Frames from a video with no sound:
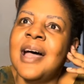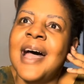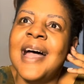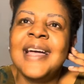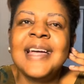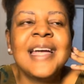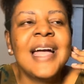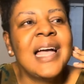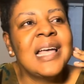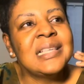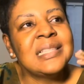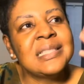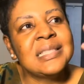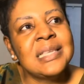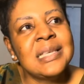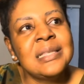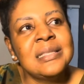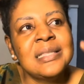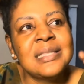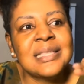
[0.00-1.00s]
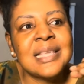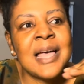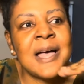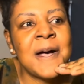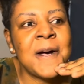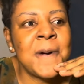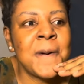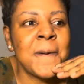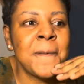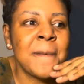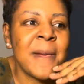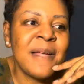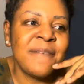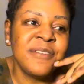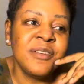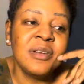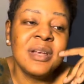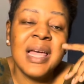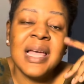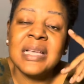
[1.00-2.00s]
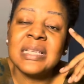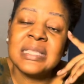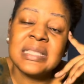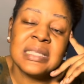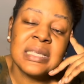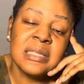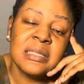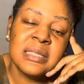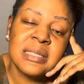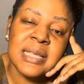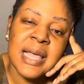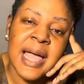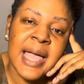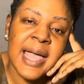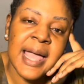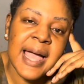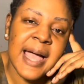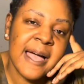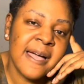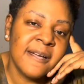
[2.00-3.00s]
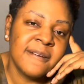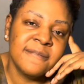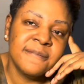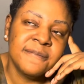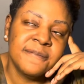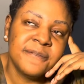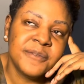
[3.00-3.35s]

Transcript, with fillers: and guys since um i feel like since i have